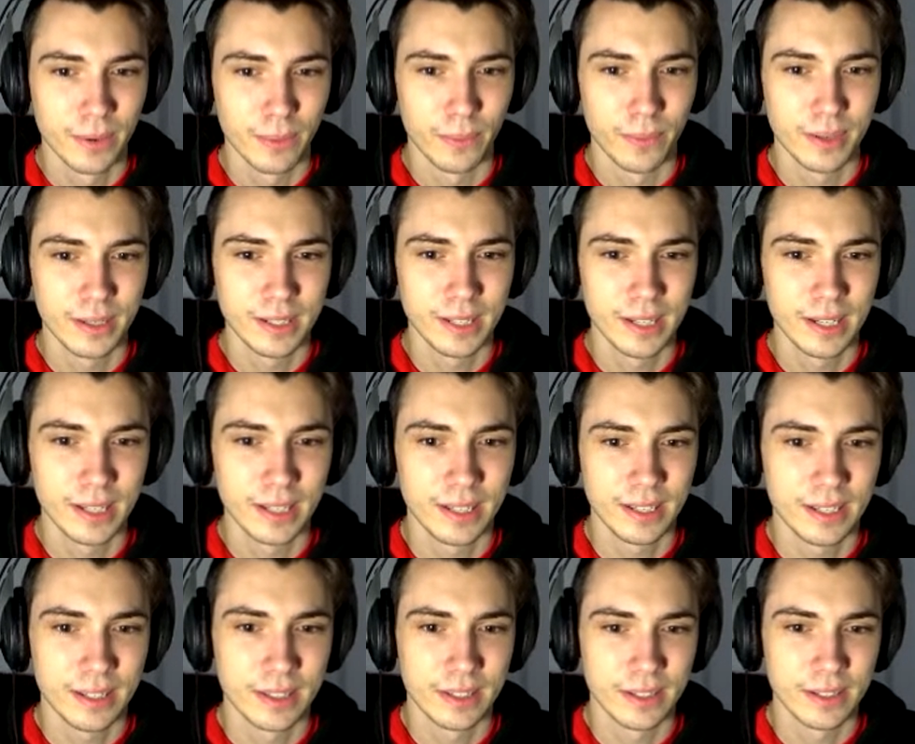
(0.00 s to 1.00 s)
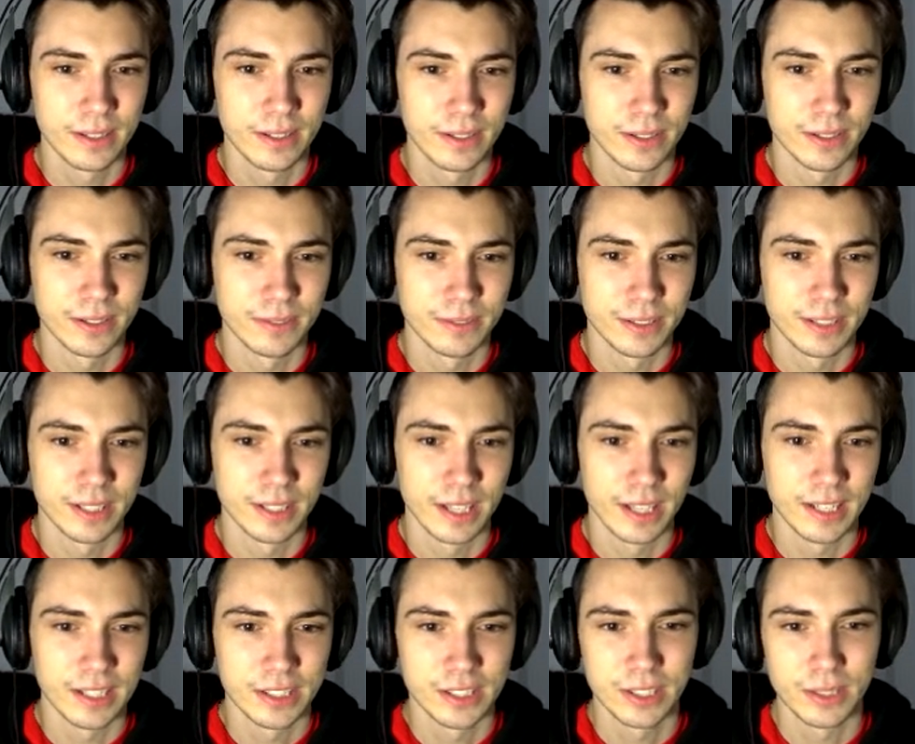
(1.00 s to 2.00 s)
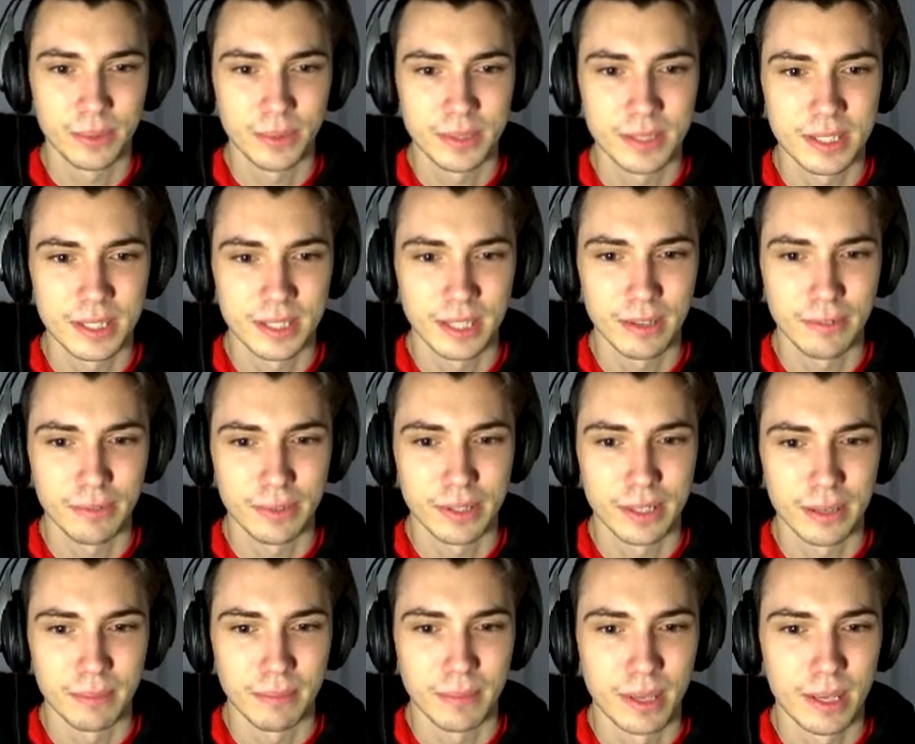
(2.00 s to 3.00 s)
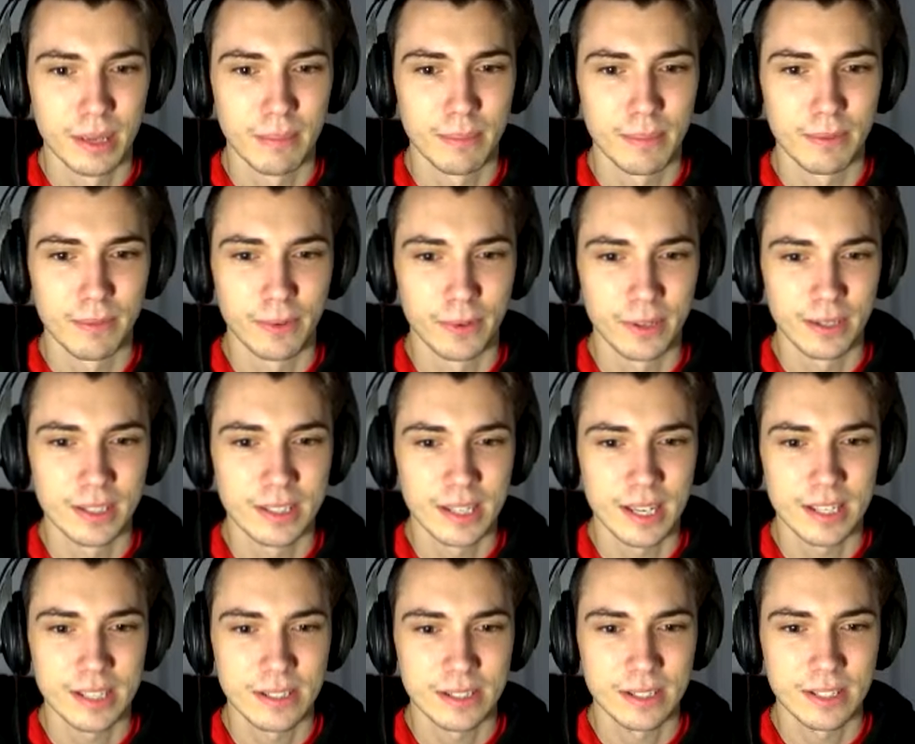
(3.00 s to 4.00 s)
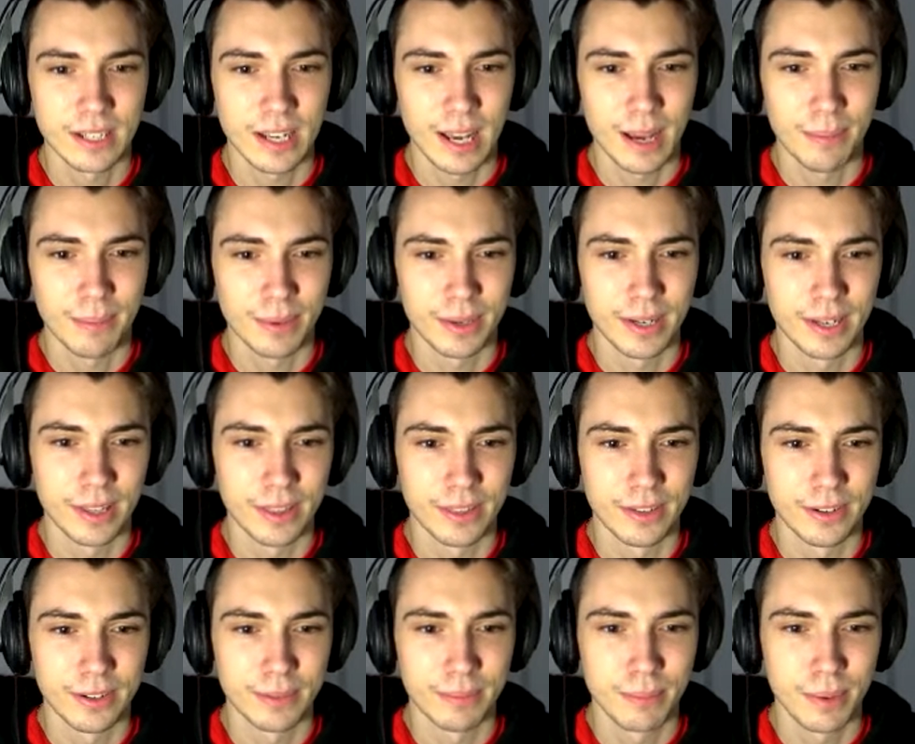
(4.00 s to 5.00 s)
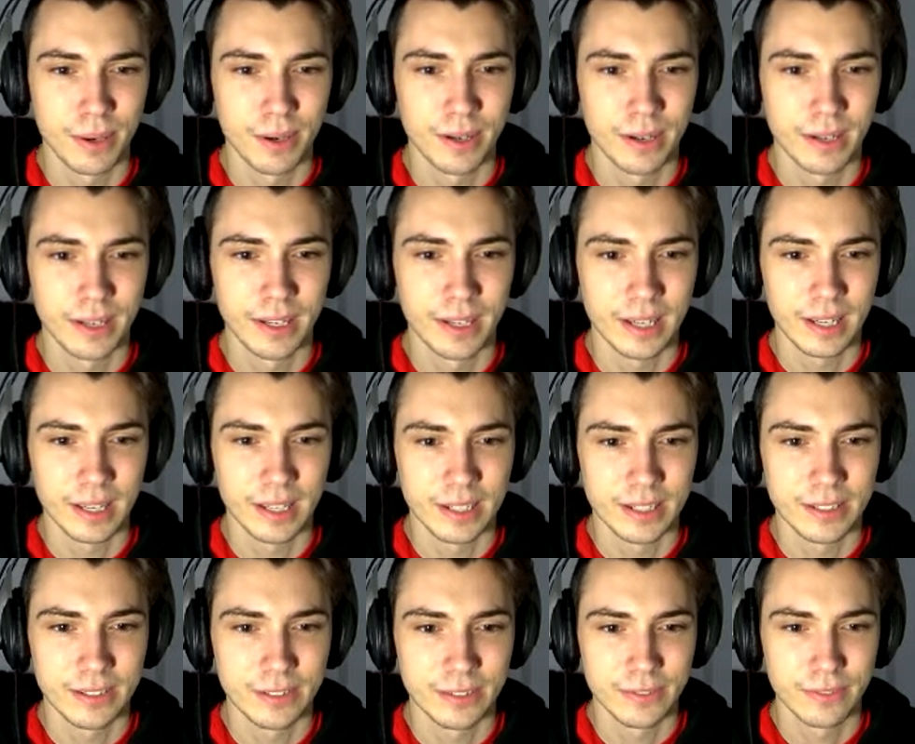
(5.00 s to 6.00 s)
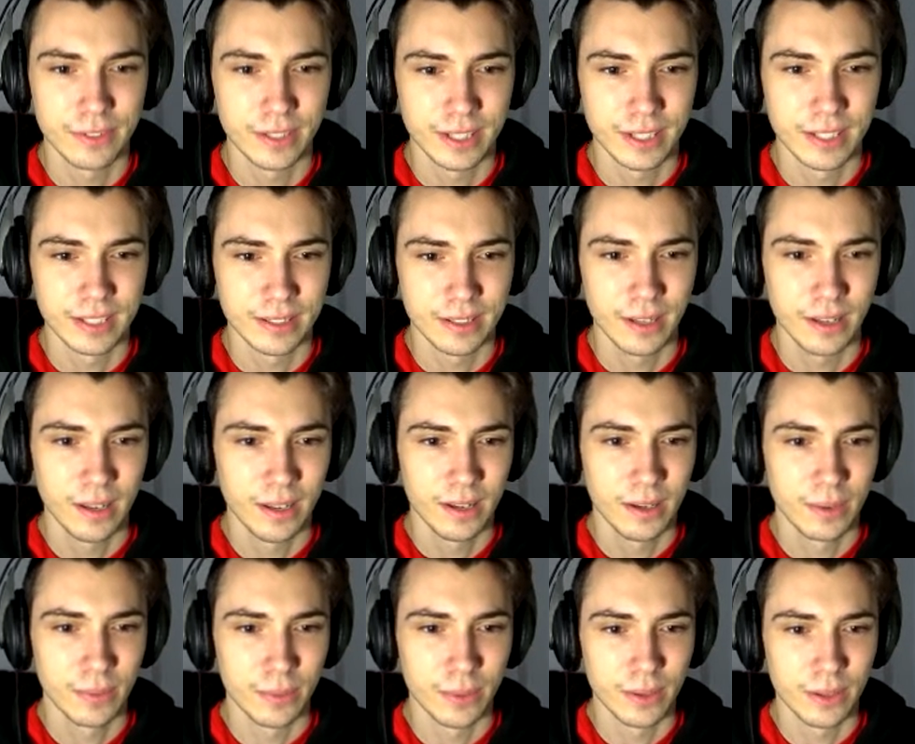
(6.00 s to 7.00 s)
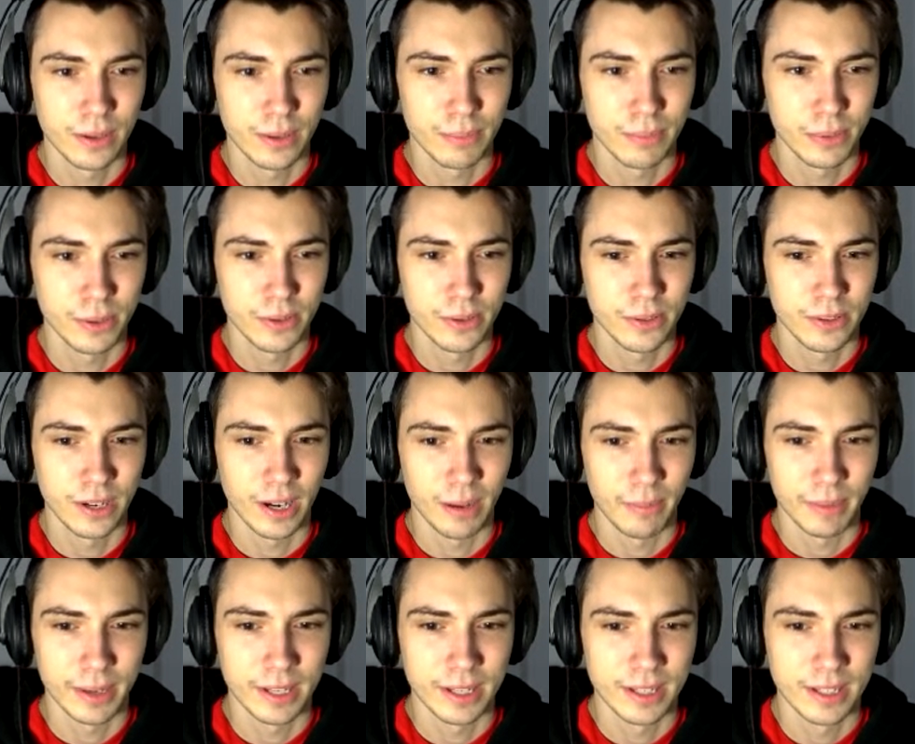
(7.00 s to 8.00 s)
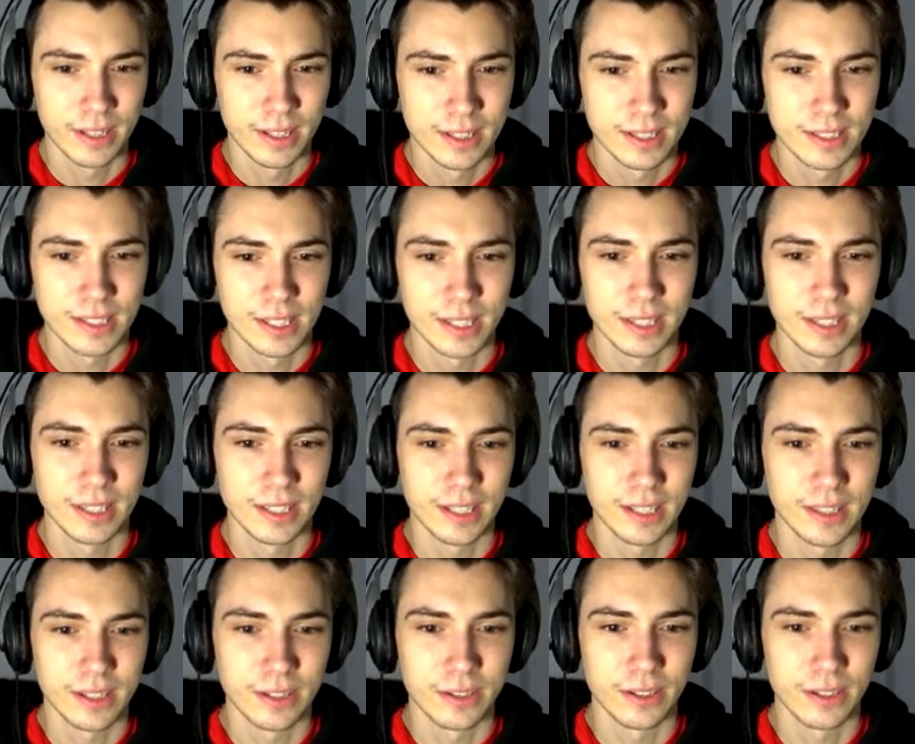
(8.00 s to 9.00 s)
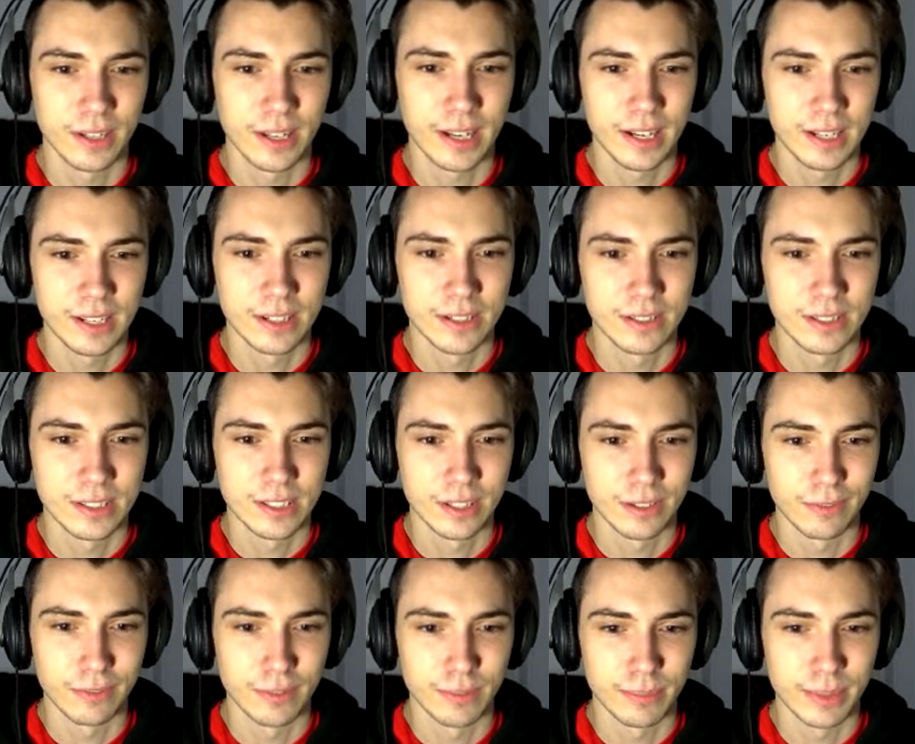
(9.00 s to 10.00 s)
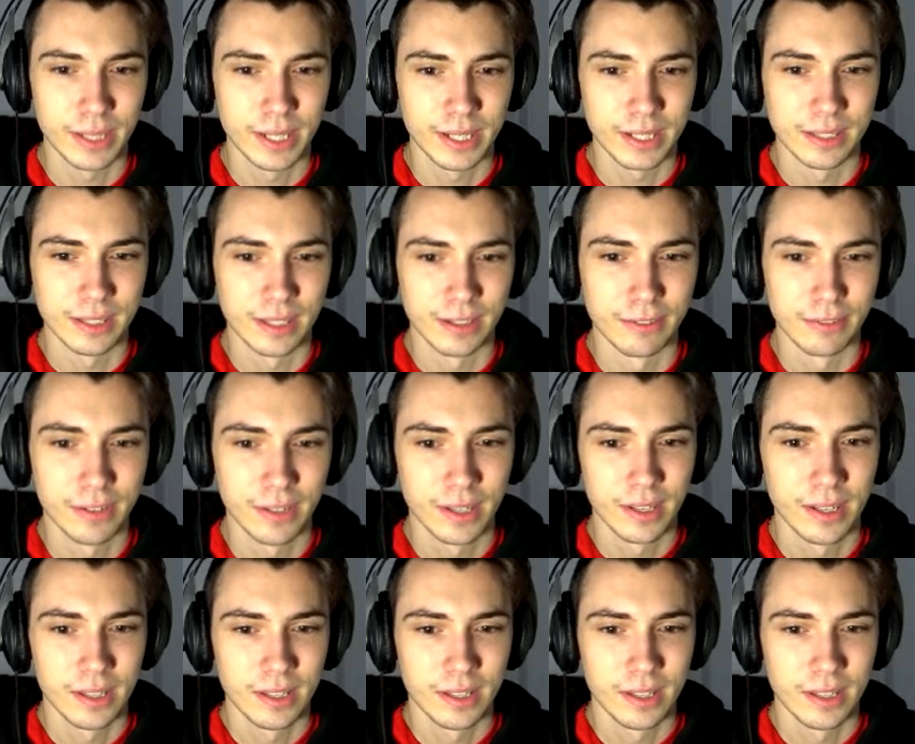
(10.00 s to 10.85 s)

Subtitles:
One day, the girl realized she was in love with him. Before a disaster could happen, a third party intervened with her programming. Suddenly, the girl hated herself for being in love.